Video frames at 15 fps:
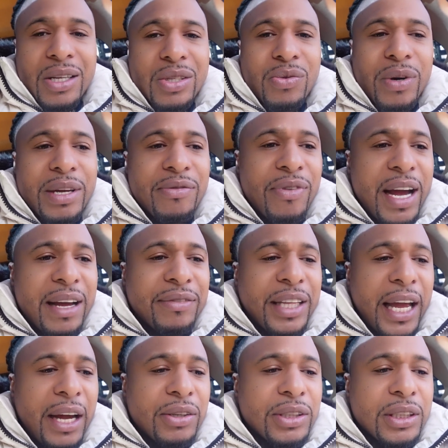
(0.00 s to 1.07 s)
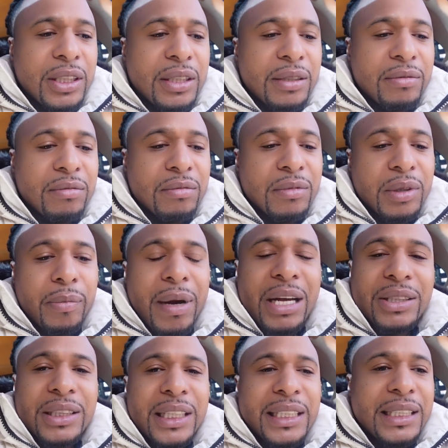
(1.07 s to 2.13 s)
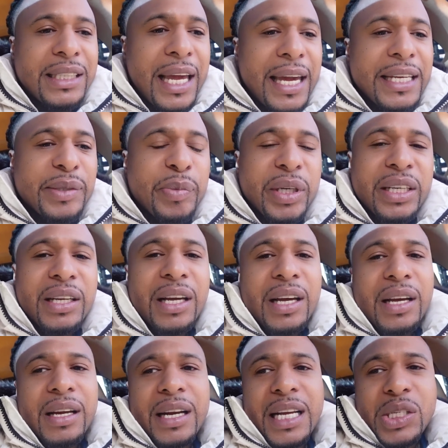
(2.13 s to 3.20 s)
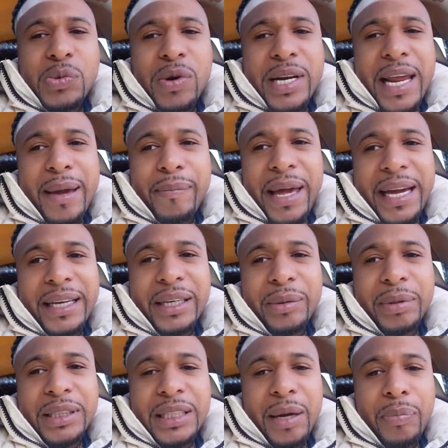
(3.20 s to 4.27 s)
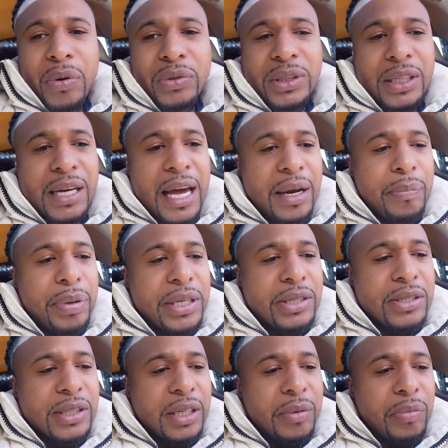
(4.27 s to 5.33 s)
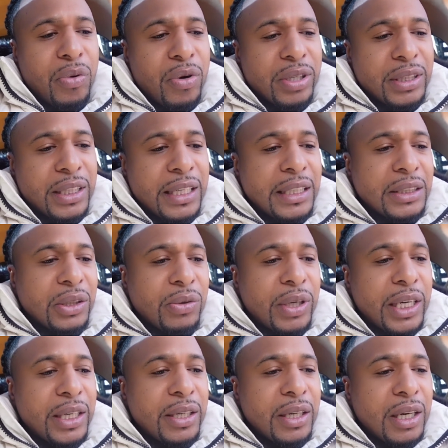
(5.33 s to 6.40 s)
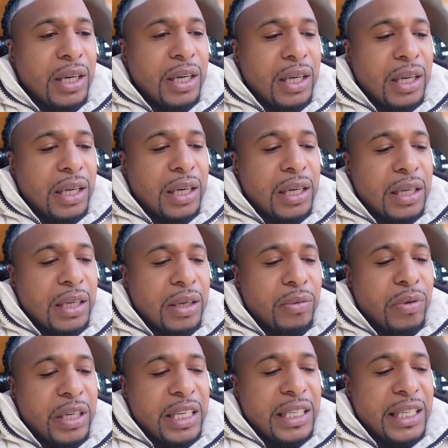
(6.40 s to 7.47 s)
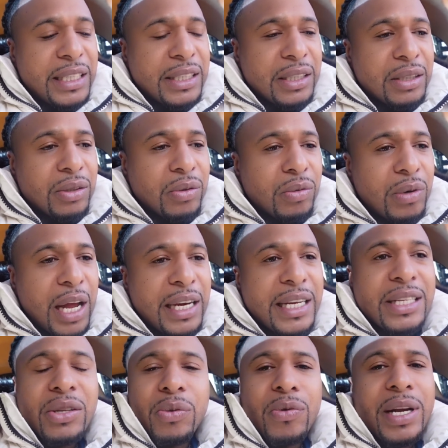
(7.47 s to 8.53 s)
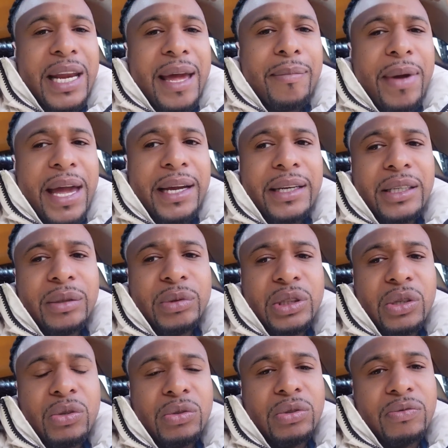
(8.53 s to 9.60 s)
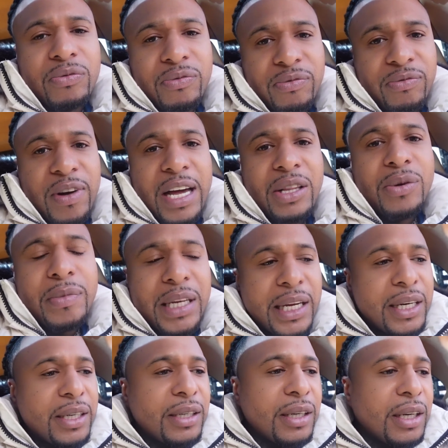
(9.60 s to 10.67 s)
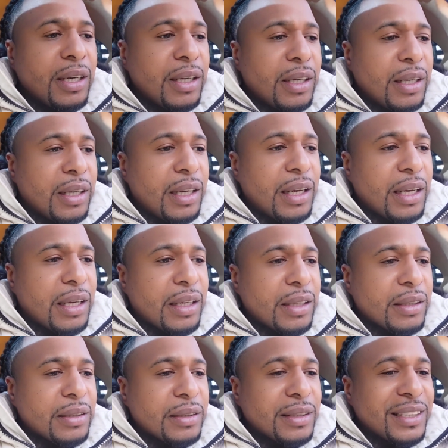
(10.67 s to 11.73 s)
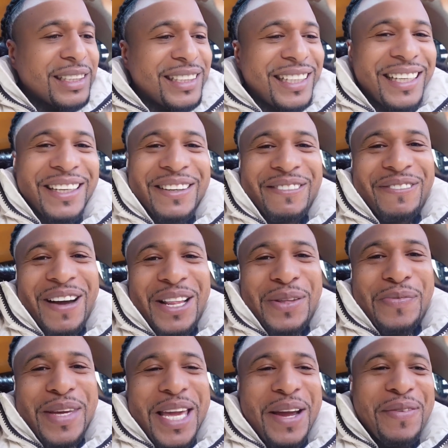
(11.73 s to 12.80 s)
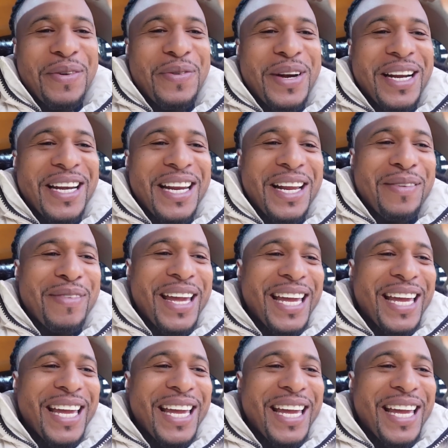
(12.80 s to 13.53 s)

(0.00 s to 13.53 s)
25,000 in about six days, but let's run that back up because I post a lot of pictures and important things on there. And uh, I really need to, I need to run that back up. So follow me there. And shit, follow me everywhere that I'm